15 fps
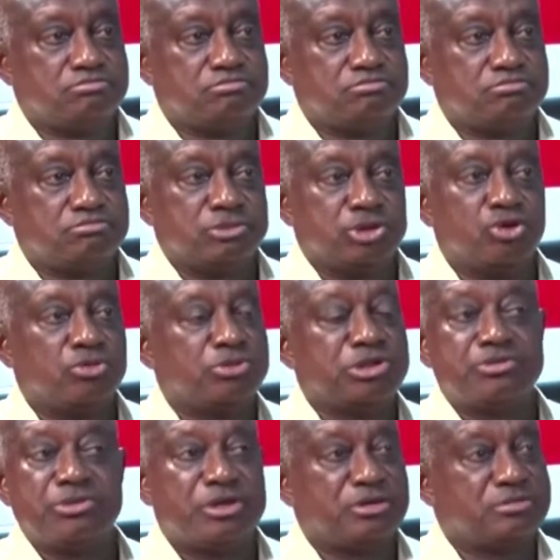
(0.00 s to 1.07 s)
we come into me
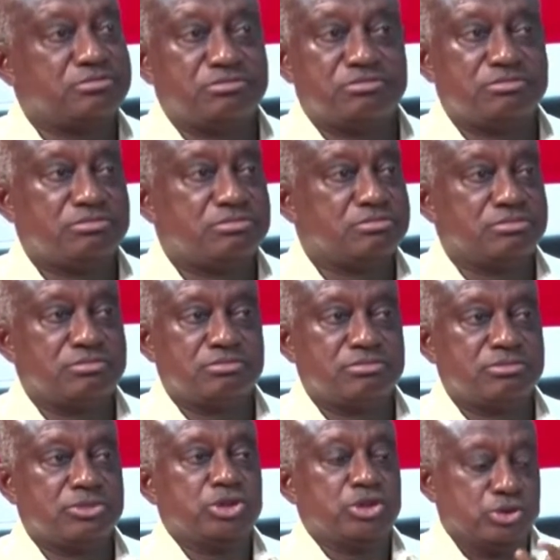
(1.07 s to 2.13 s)

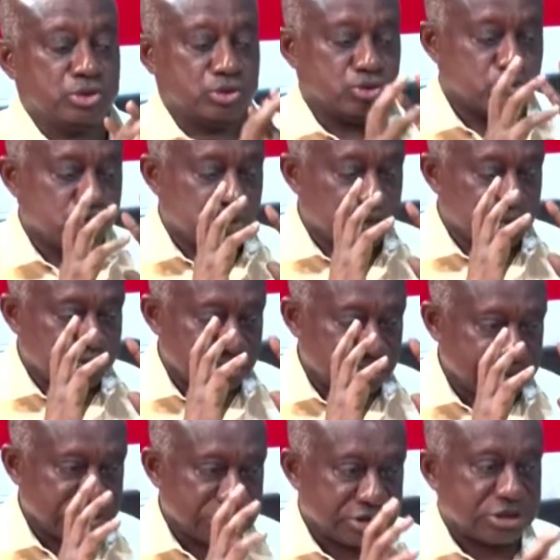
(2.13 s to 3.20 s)
so me
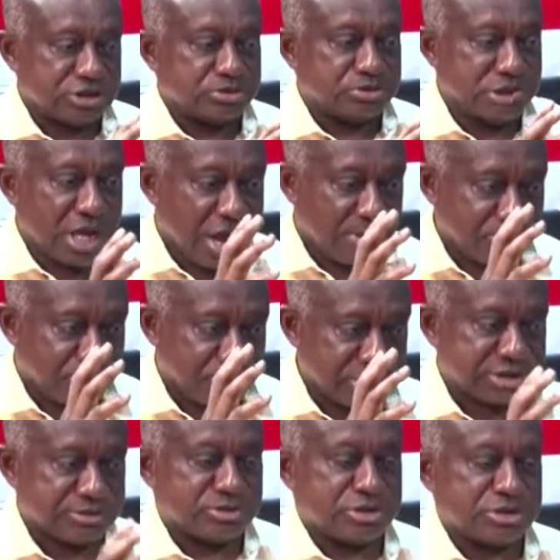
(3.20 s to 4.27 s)
decision bi a me person
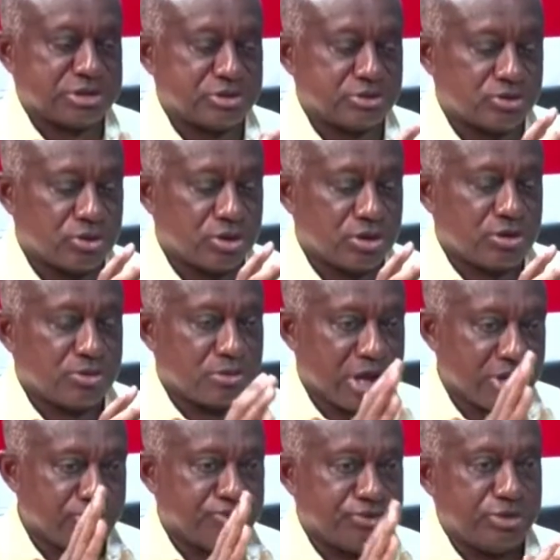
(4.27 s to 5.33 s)
take no ma
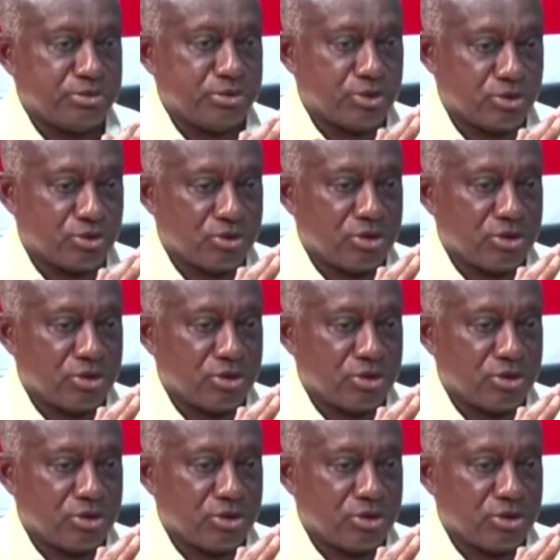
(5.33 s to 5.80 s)
dwini mu no